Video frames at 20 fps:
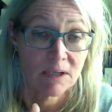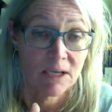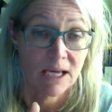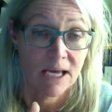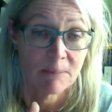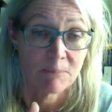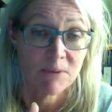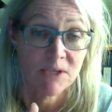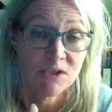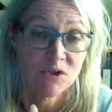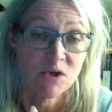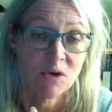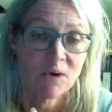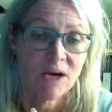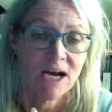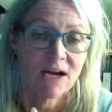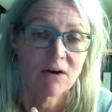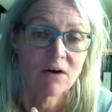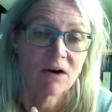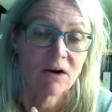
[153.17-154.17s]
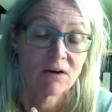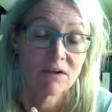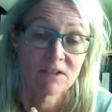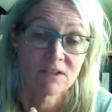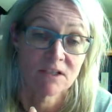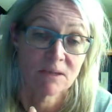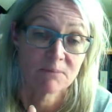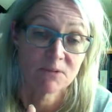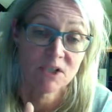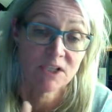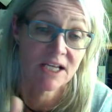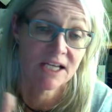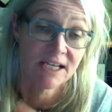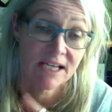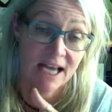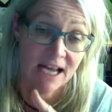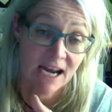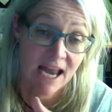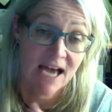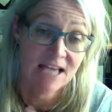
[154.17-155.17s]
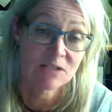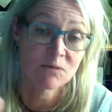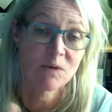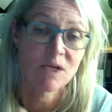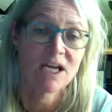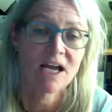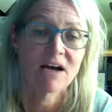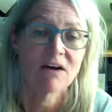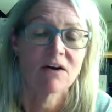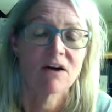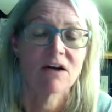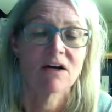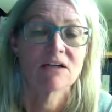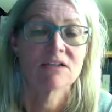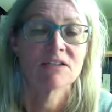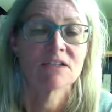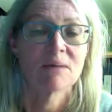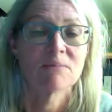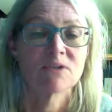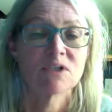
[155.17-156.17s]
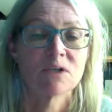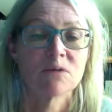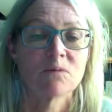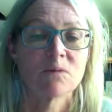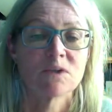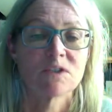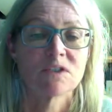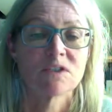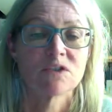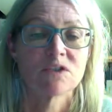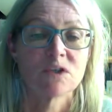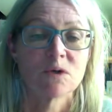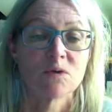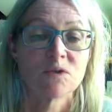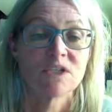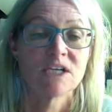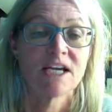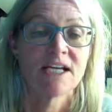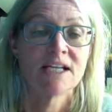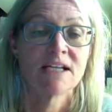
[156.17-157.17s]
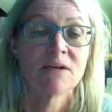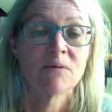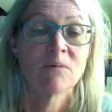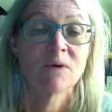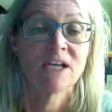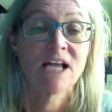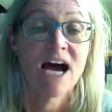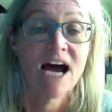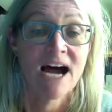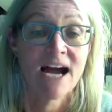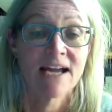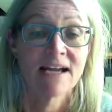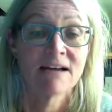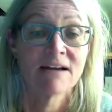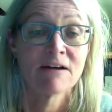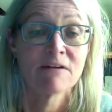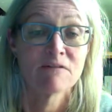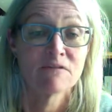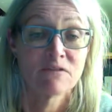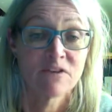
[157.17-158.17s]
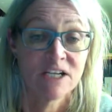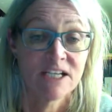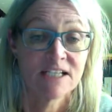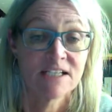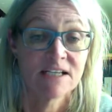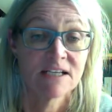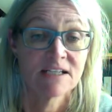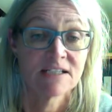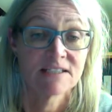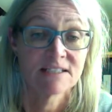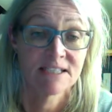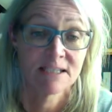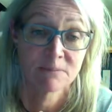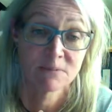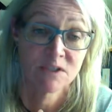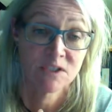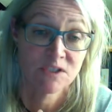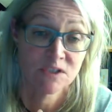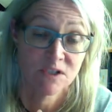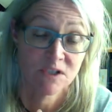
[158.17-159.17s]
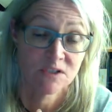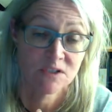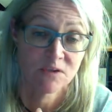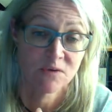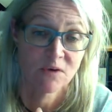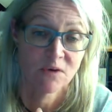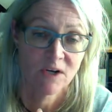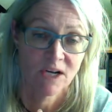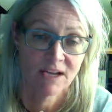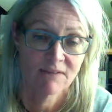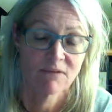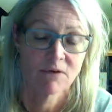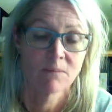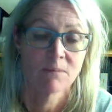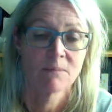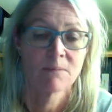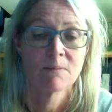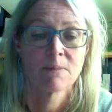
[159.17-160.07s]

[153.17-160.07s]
habitual alcohol consumption and last week alcohol consumption was associated with higher free serum testosterone level.